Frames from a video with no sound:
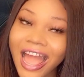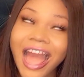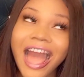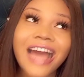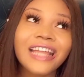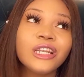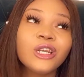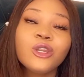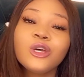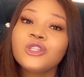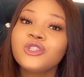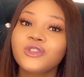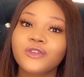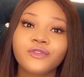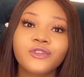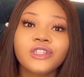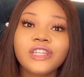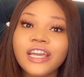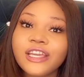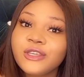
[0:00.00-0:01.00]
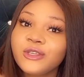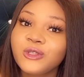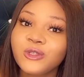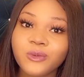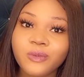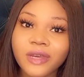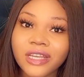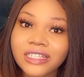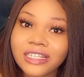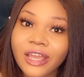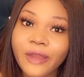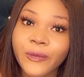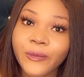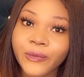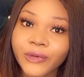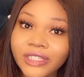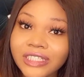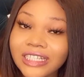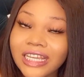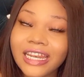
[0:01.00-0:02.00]
And lots of other YouTubers I
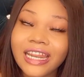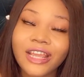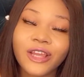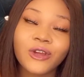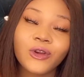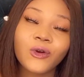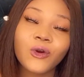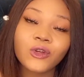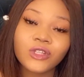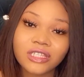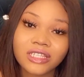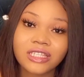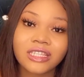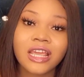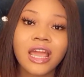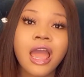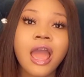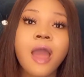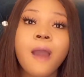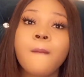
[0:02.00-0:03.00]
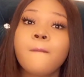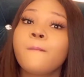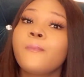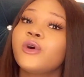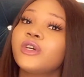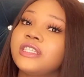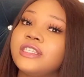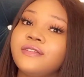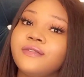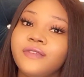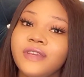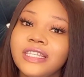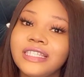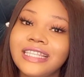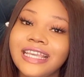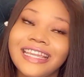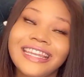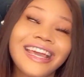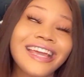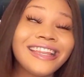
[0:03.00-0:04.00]
watch and I got
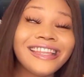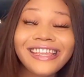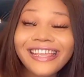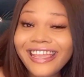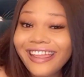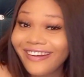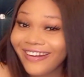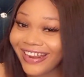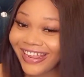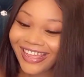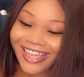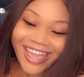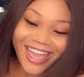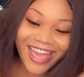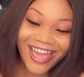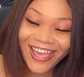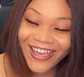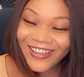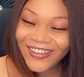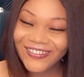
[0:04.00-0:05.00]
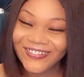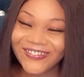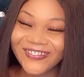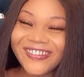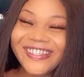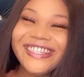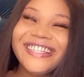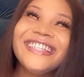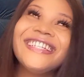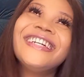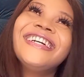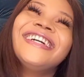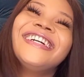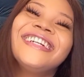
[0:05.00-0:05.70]
motivated and here I am.